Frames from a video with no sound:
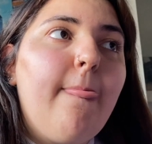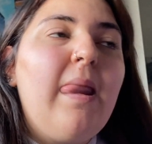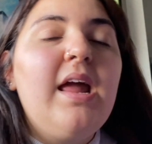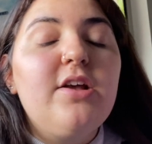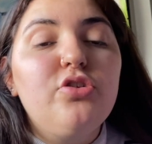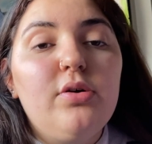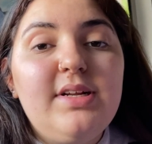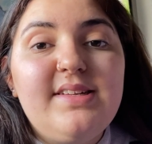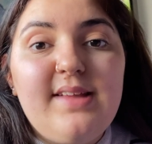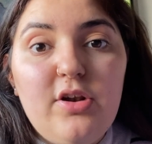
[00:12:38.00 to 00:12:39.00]
it's not an
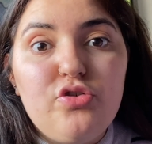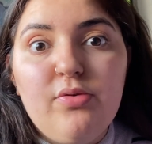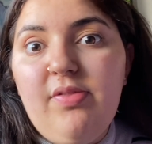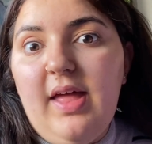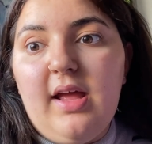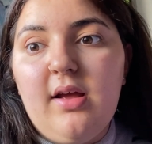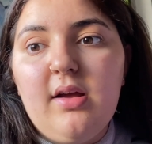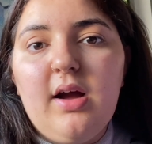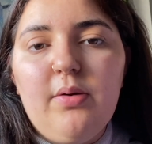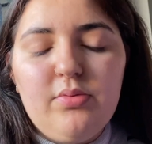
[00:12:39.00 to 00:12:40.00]
essential thing,
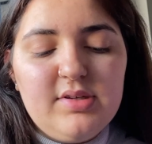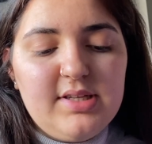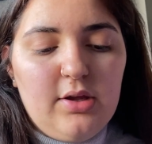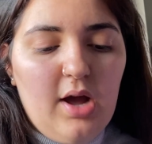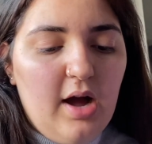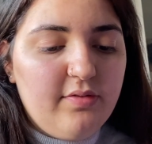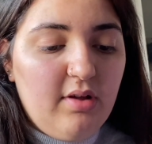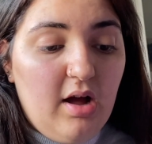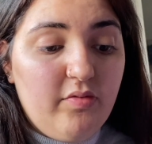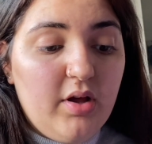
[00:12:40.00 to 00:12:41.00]
I wouldn't say you have to
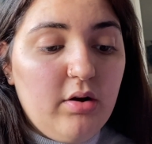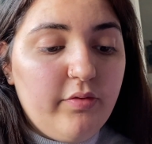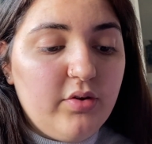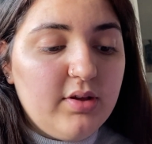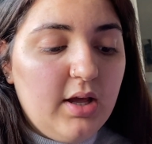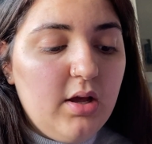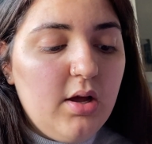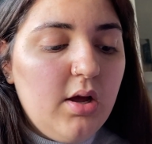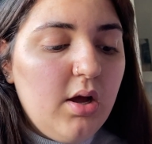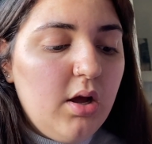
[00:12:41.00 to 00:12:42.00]
have it, obviously,
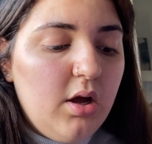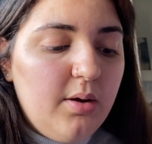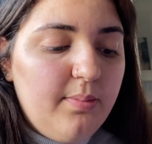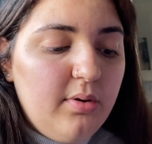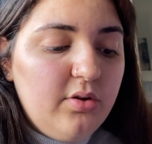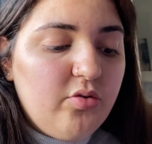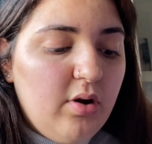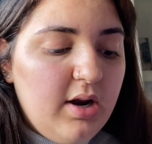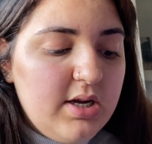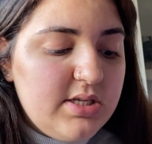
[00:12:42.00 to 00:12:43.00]
but it's quite
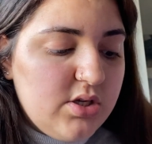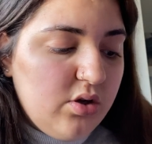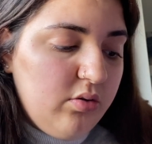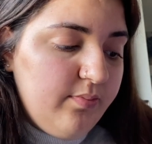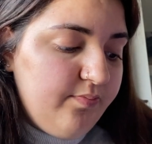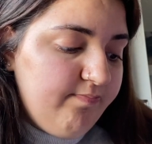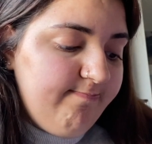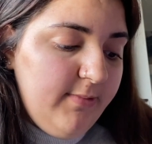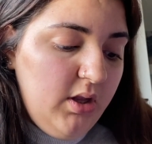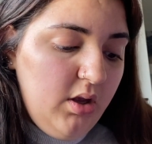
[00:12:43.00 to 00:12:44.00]
nice too.
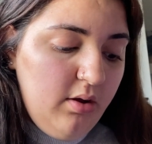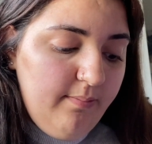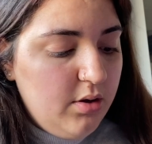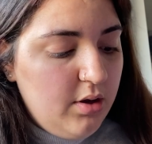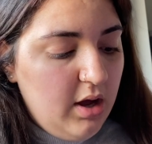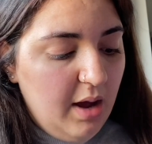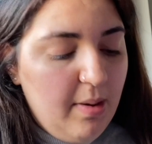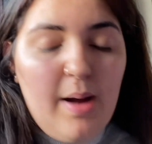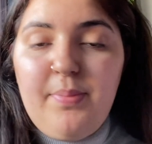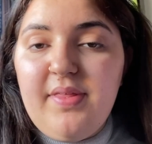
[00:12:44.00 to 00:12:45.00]
Yeah, I'm
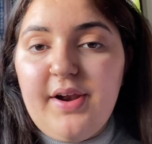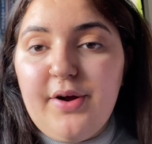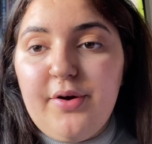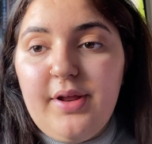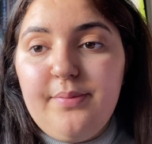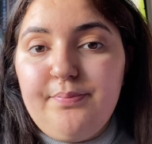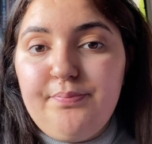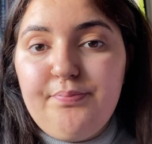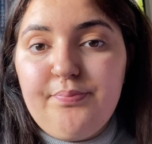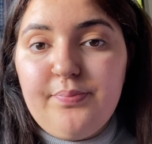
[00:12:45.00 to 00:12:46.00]
happy that I got it,
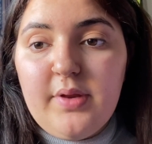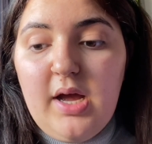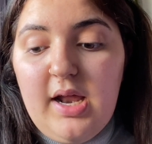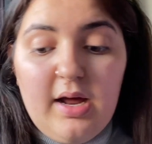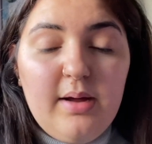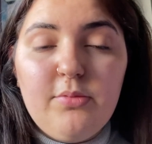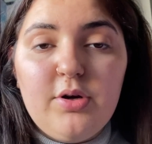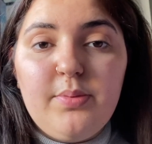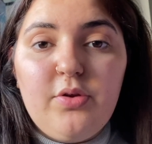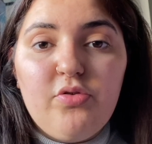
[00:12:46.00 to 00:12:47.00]
and I am going to
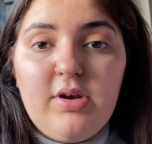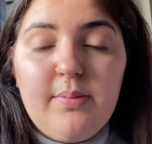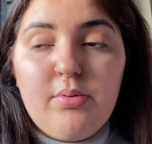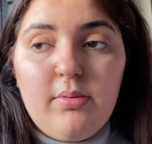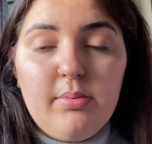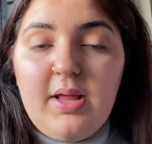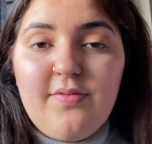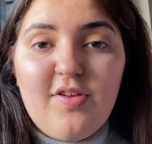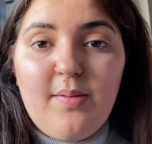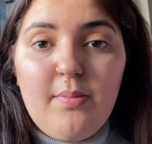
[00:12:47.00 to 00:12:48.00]
be using it probably
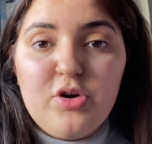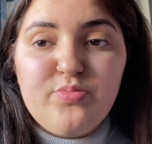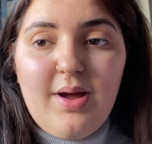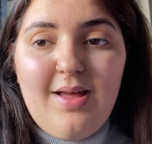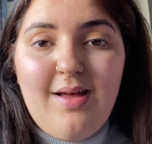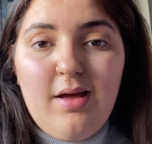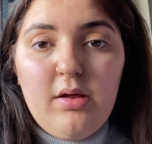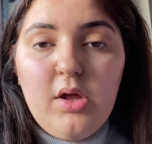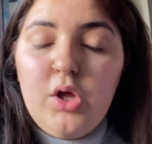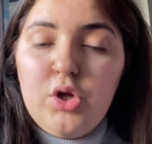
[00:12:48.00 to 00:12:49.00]
every time I wash my hair.
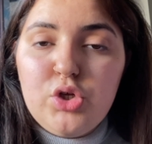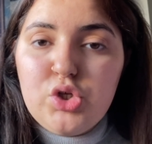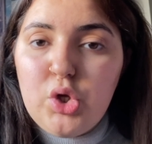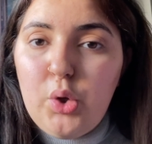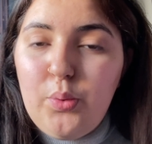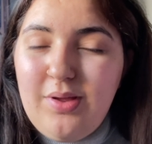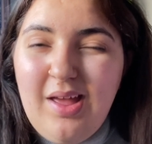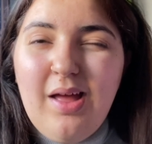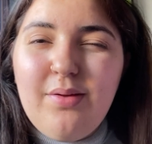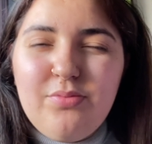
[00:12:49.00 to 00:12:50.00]
So
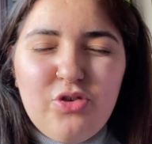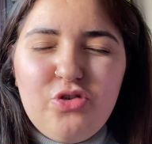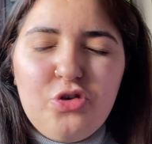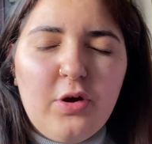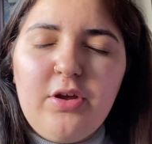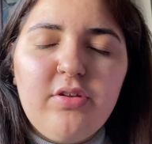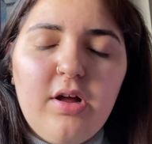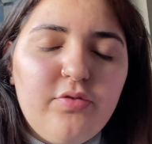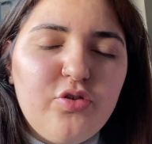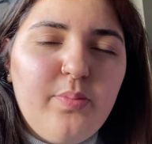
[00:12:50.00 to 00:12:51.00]
yeah, just treat
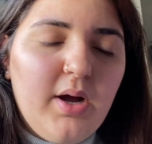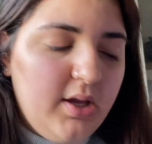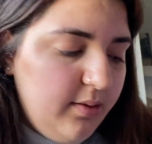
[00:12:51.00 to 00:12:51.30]
yourself, just buy it.